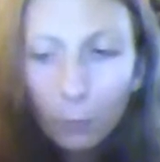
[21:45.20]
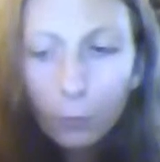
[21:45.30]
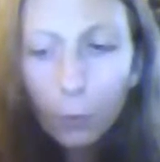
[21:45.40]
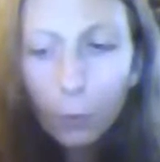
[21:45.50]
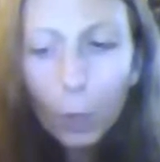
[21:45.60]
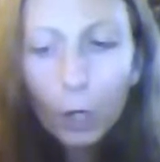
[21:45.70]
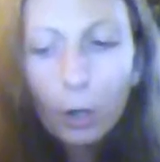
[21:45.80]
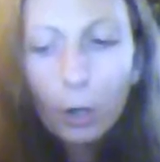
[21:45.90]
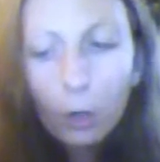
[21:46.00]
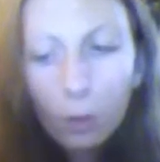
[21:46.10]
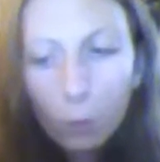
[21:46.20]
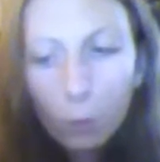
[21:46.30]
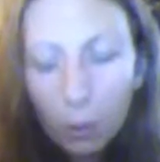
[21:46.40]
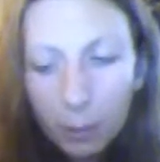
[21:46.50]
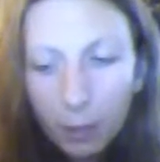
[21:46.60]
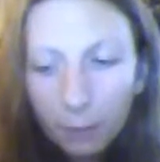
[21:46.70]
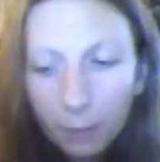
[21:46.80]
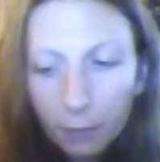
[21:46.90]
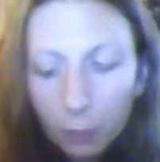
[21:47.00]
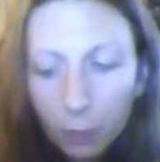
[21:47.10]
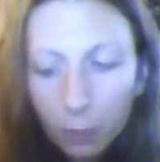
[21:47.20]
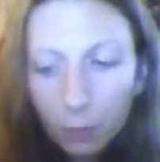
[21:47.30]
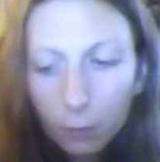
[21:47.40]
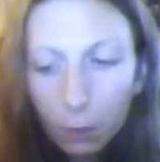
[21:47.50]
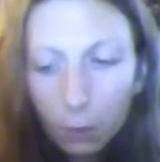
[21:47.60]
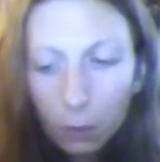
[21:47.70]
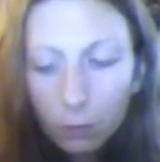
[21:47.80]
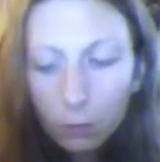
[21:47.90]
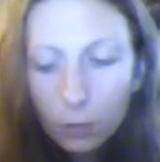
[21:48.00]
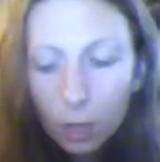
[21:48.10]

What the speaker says: for the well-being of everyone involved.